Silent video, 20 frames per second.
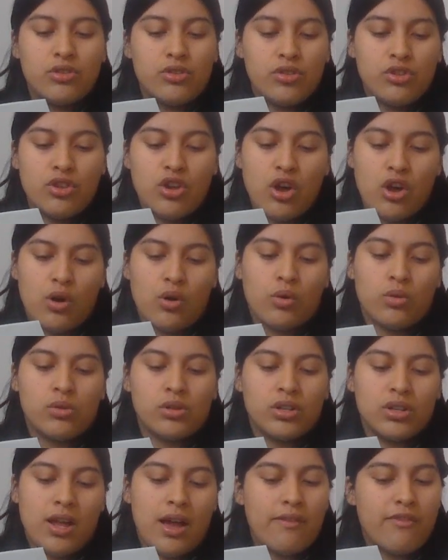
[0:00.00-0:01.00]

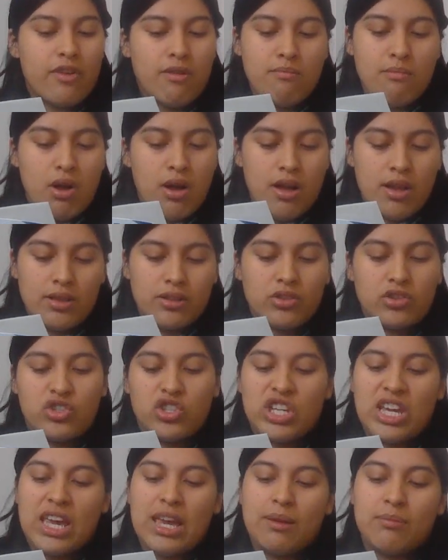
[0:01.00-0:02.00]
No, not
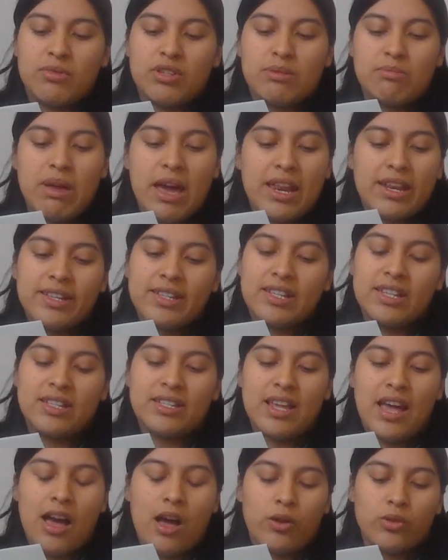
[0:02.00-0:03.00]
Vermont, James
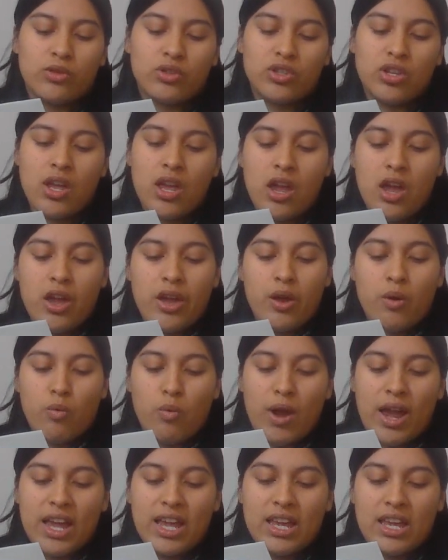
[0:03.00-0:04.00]
Madison's house,
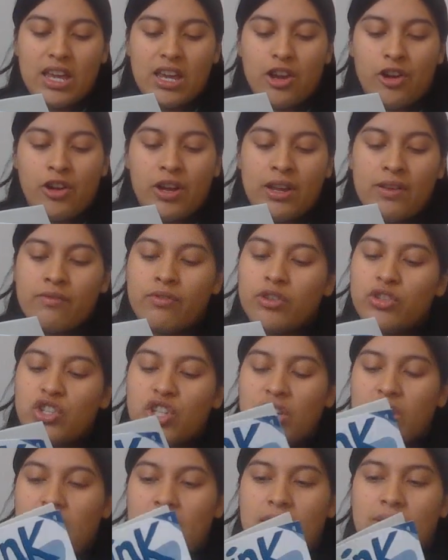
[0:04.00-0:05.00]
right here in
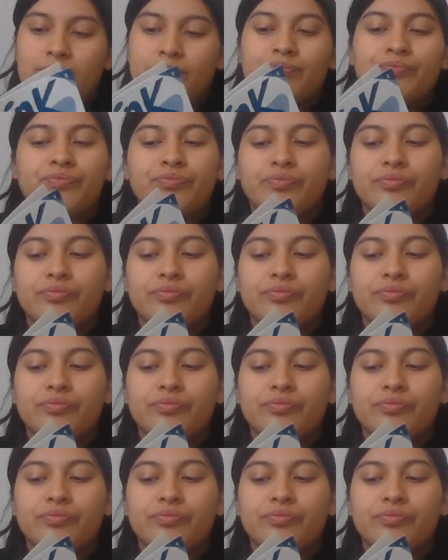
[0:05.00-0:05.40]
Virginia.